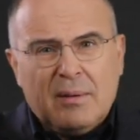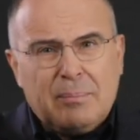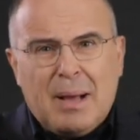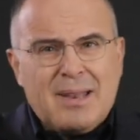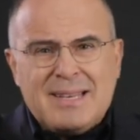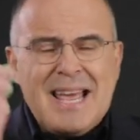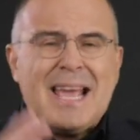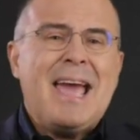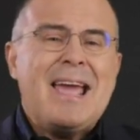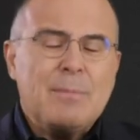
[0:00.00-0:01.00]
about a
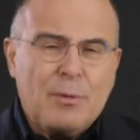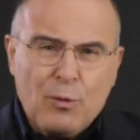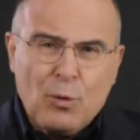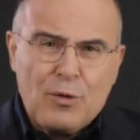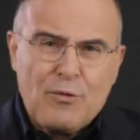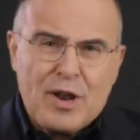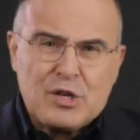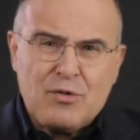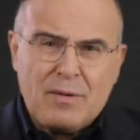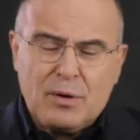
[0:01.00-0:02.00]
decade before the
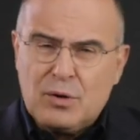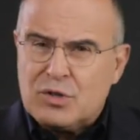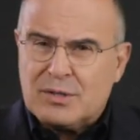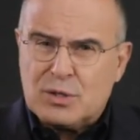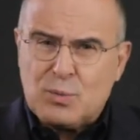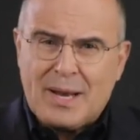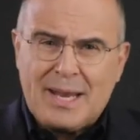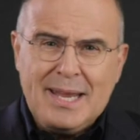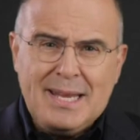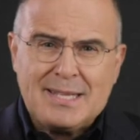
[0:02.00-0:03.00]
French Revolution is when
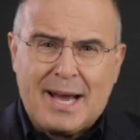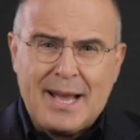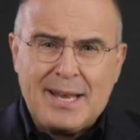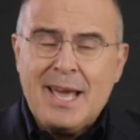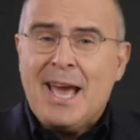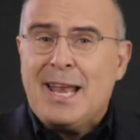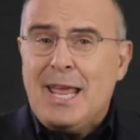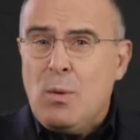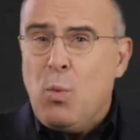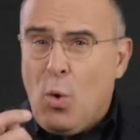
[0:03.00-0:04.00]
he died. And
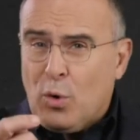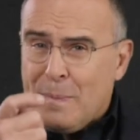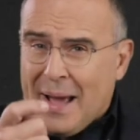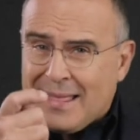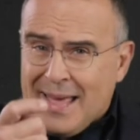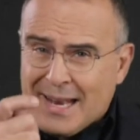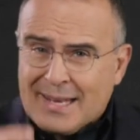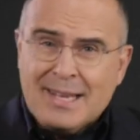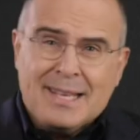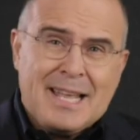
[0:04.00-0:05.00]
he warned back
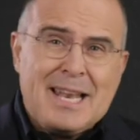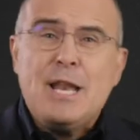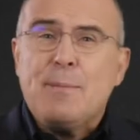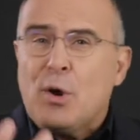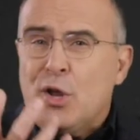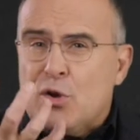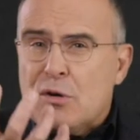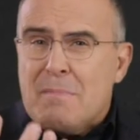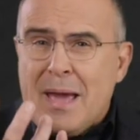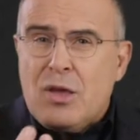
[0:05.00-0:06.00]
then that anybody who
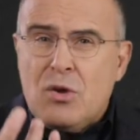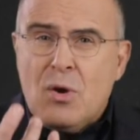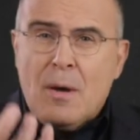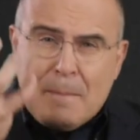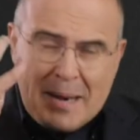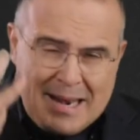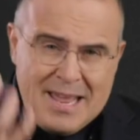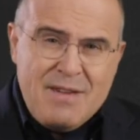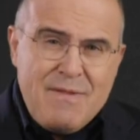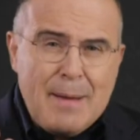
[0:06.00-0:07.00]
can make you
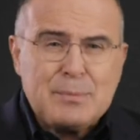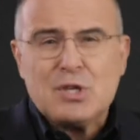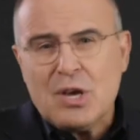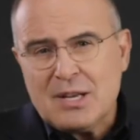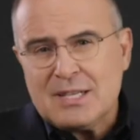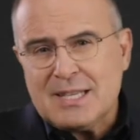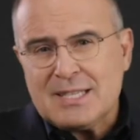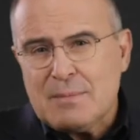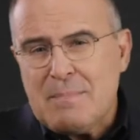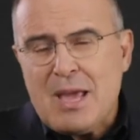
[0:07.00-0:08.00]
believe
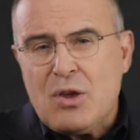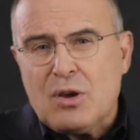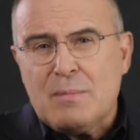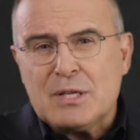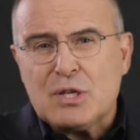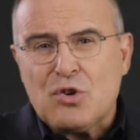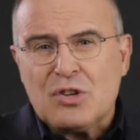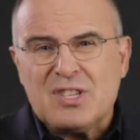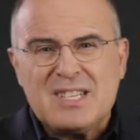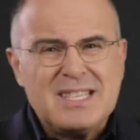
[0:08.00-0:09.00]
absurdities can make you commit
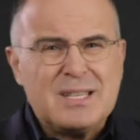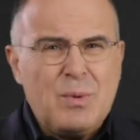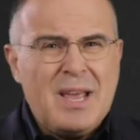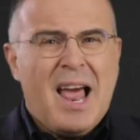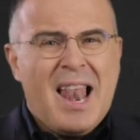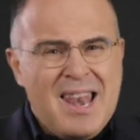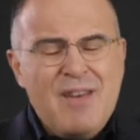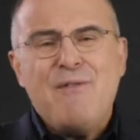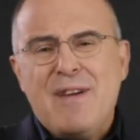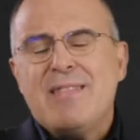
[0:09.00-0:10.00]
atrocities. And we
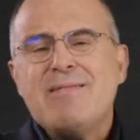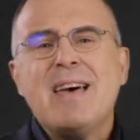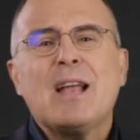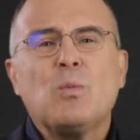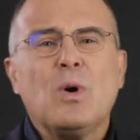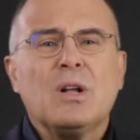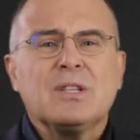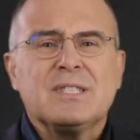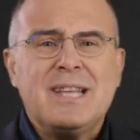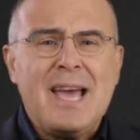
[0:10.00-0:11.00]
live in that
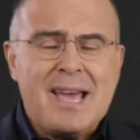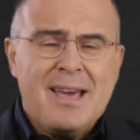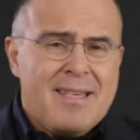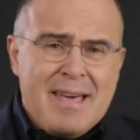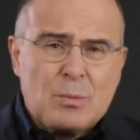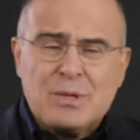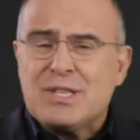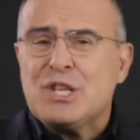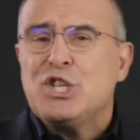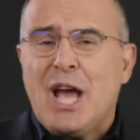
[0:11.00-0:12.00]
world today. That was
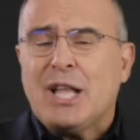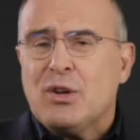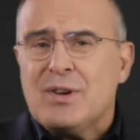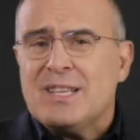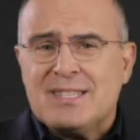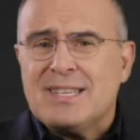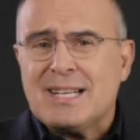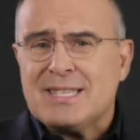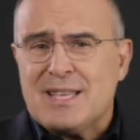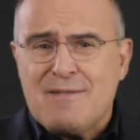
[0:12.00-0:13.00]
the January
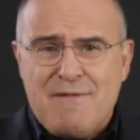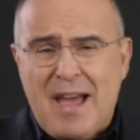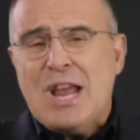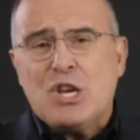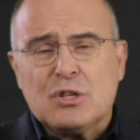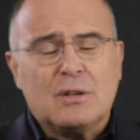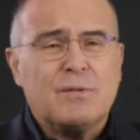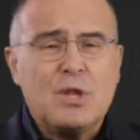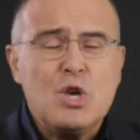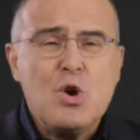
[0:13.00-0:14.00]
6th invasion
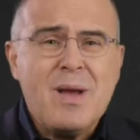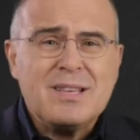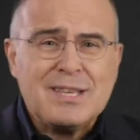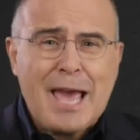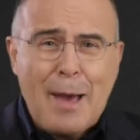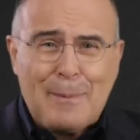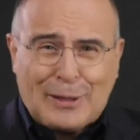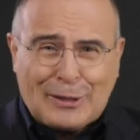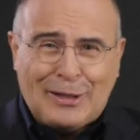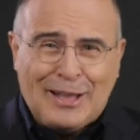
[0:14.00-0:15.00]
of the US
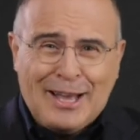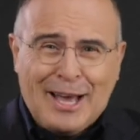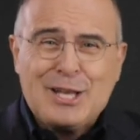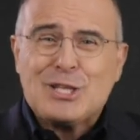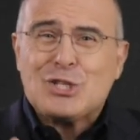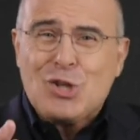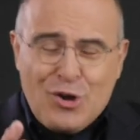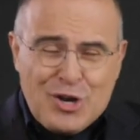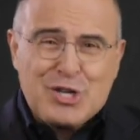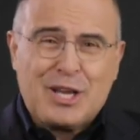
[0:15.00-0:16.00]
Capitol, an
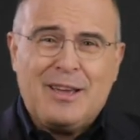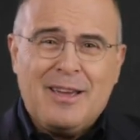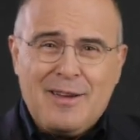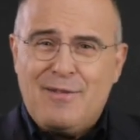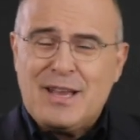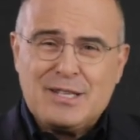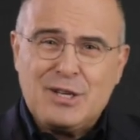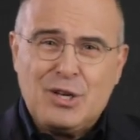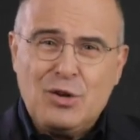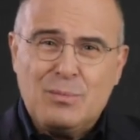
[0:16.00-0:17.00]
astonishing event
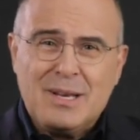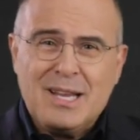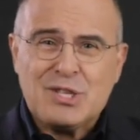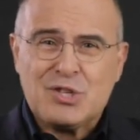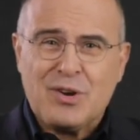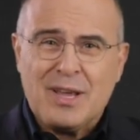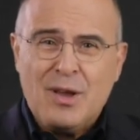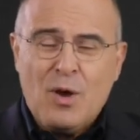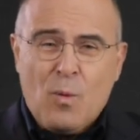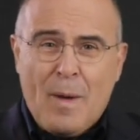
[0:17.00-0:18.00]
in human history
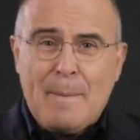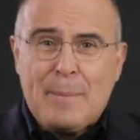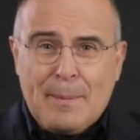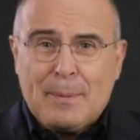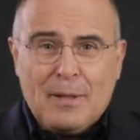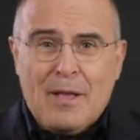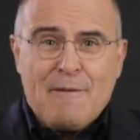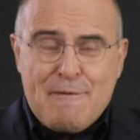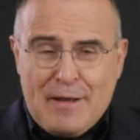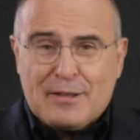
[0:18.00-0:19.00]
where people
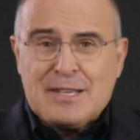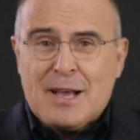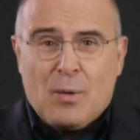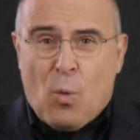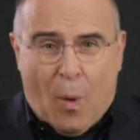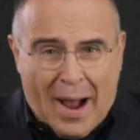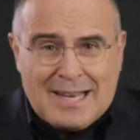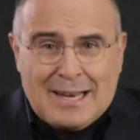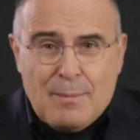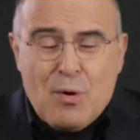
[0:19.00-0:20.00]
felt
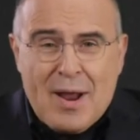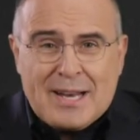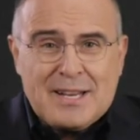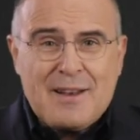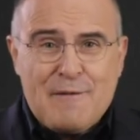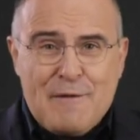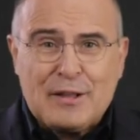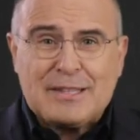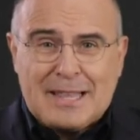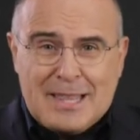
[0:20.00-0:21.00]
quite liberated and
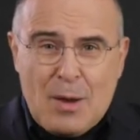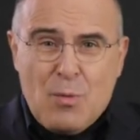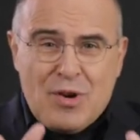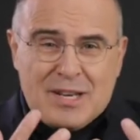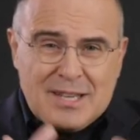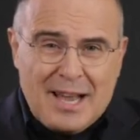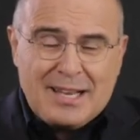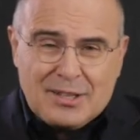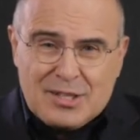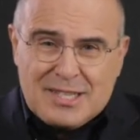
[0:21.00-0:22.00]
felt that they were
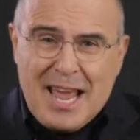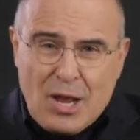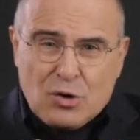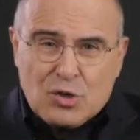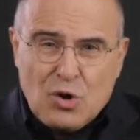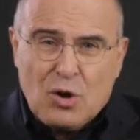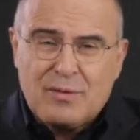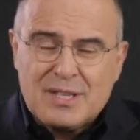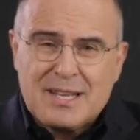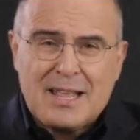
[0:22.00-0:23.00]
entitled to take control
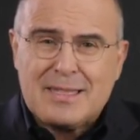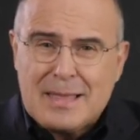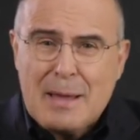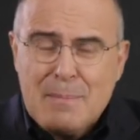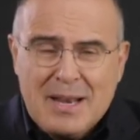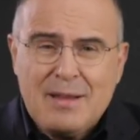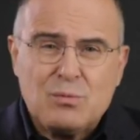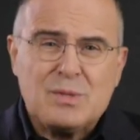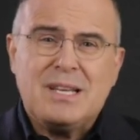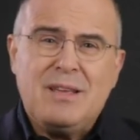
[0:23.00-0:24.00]
of a state they
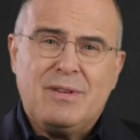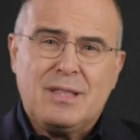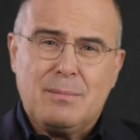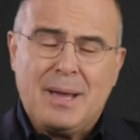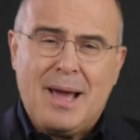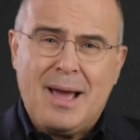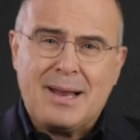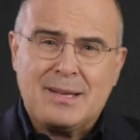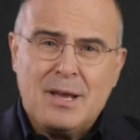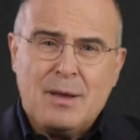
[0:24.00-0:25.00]
believed was leaving them
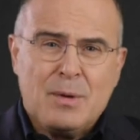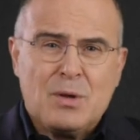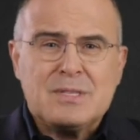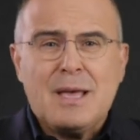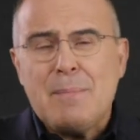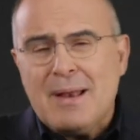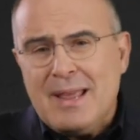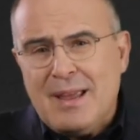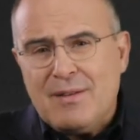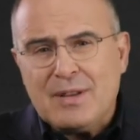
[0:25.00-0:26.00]
behind because they
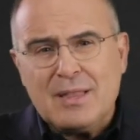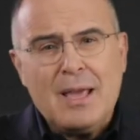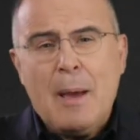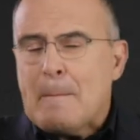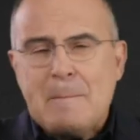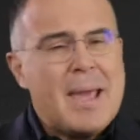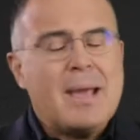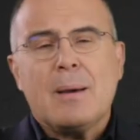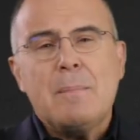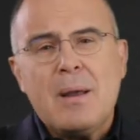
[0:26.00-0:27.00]
believed in the
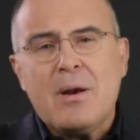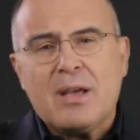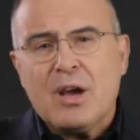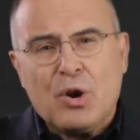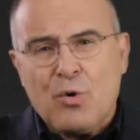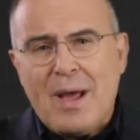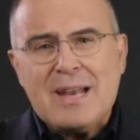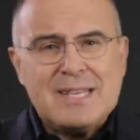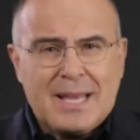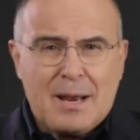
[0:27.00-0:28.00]
Make America
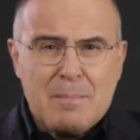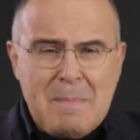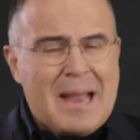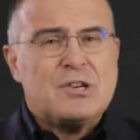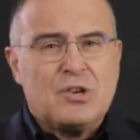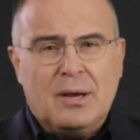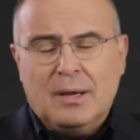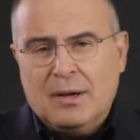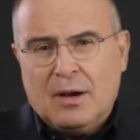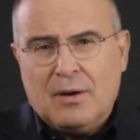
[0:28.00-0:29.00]
Great Again mantra
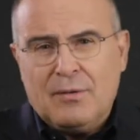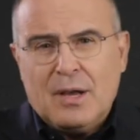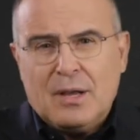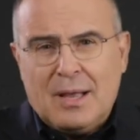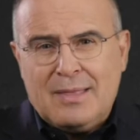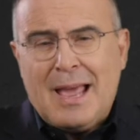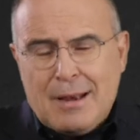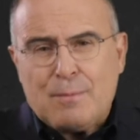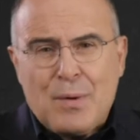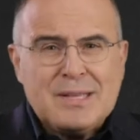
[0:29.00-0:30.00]
of
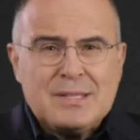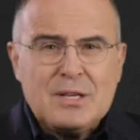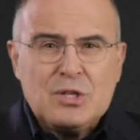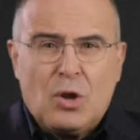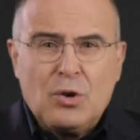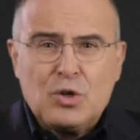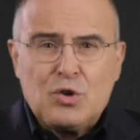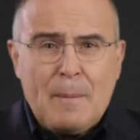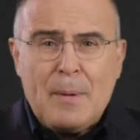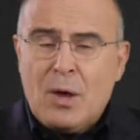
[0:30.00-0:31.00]
then President Donald
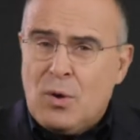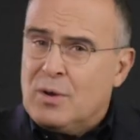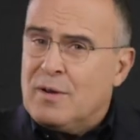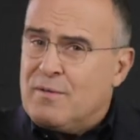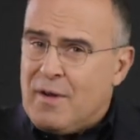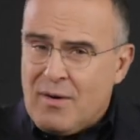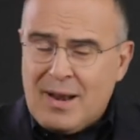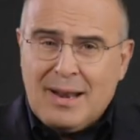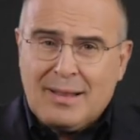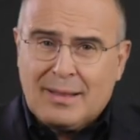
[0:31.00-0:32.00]
Trump, who did
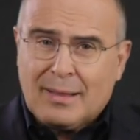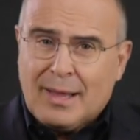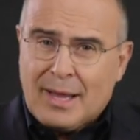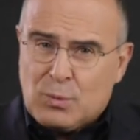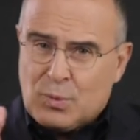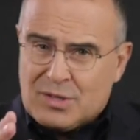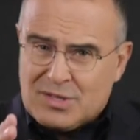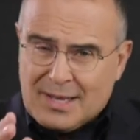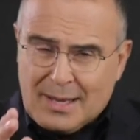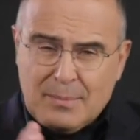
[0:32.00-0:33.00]
very little, it would
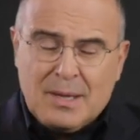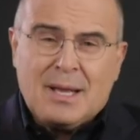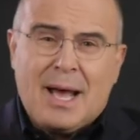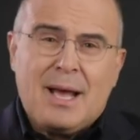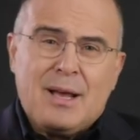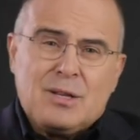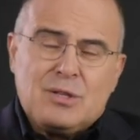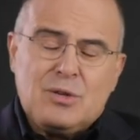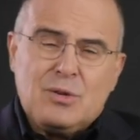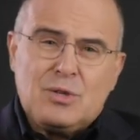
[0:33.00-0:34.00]
seem,
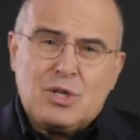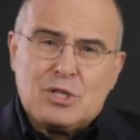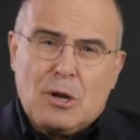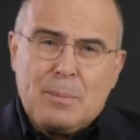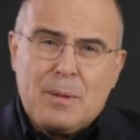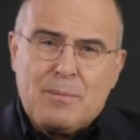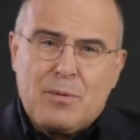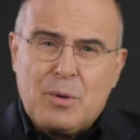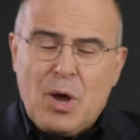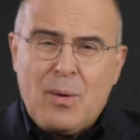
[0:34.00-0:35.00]
to stop them
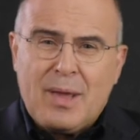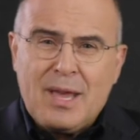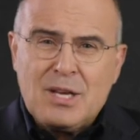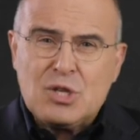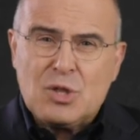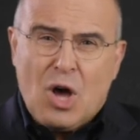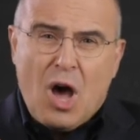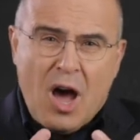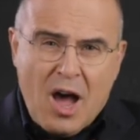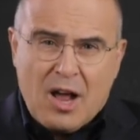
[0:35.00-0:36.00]
from going into the
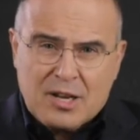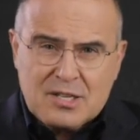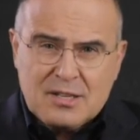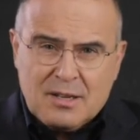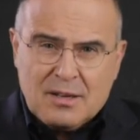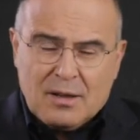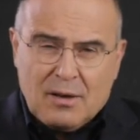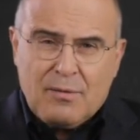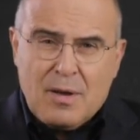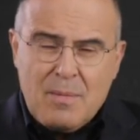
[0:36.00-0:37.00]
heart
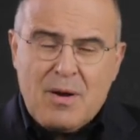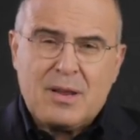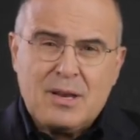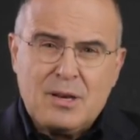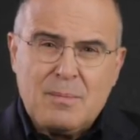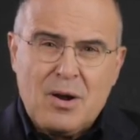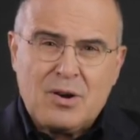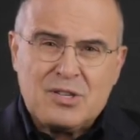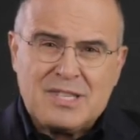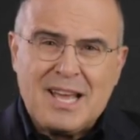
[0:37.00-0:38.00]
of American
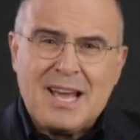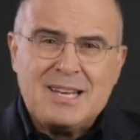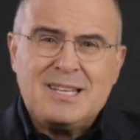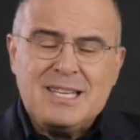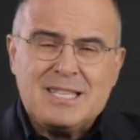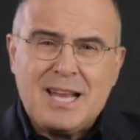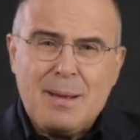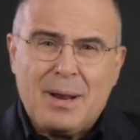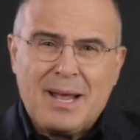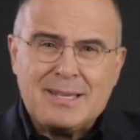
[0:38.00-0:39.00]
democracy and
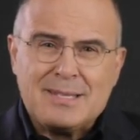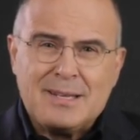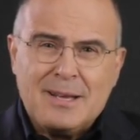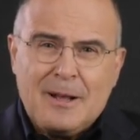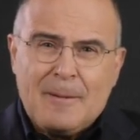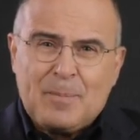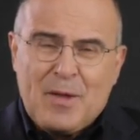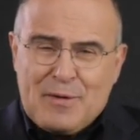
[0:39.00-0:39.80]
destabilize it. They